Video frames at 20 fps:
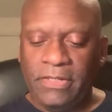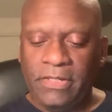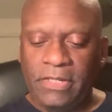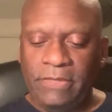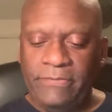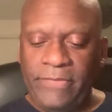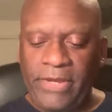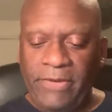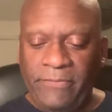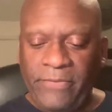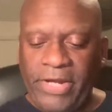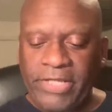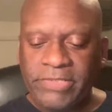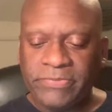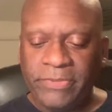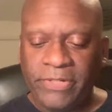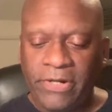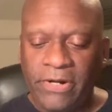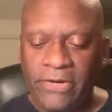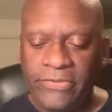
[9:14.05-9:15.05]
It
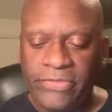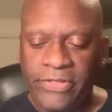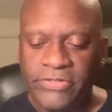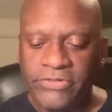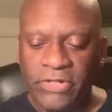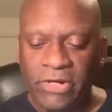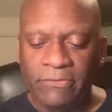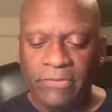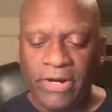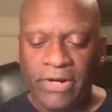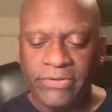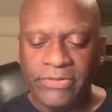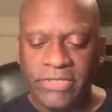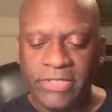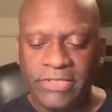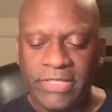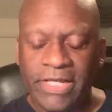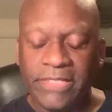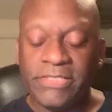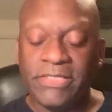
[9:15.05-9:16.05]
breaks my heart that Jerry Brown
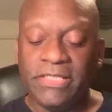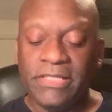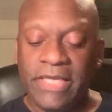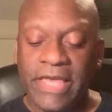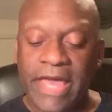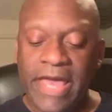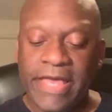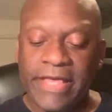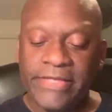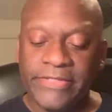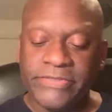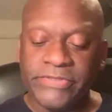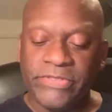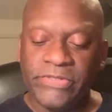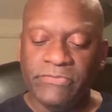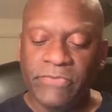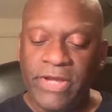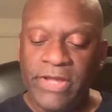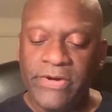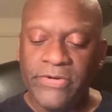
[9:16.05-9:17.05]
did that to the A's.
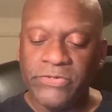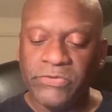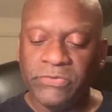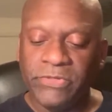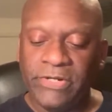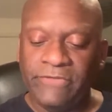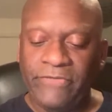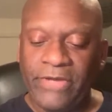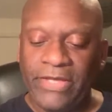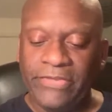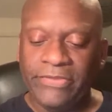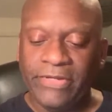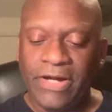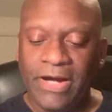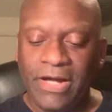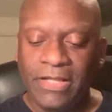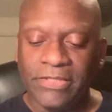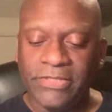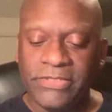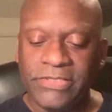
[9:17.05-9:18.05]
The Raiders would have had the
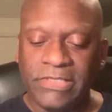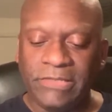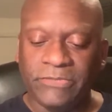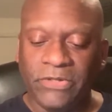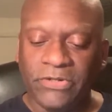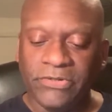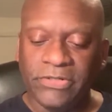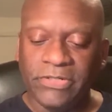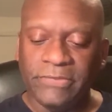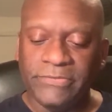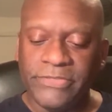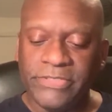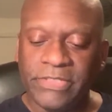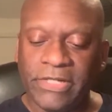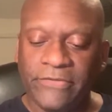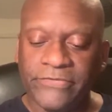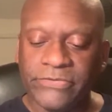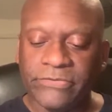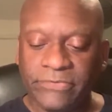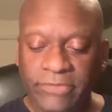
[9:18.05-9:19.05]
Coliseum all to
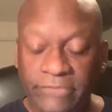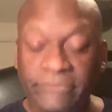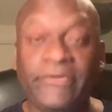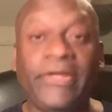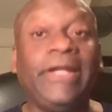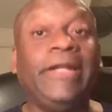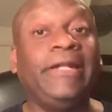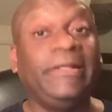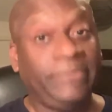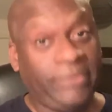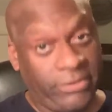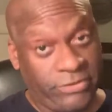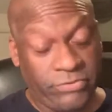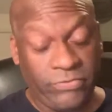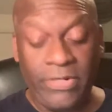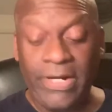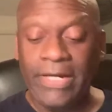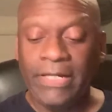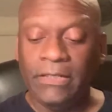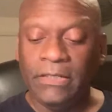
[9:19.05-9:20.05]
themselves and renovated it.
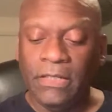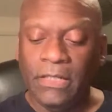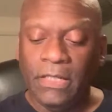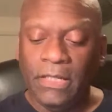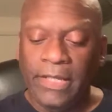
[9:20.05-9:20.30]
That's right.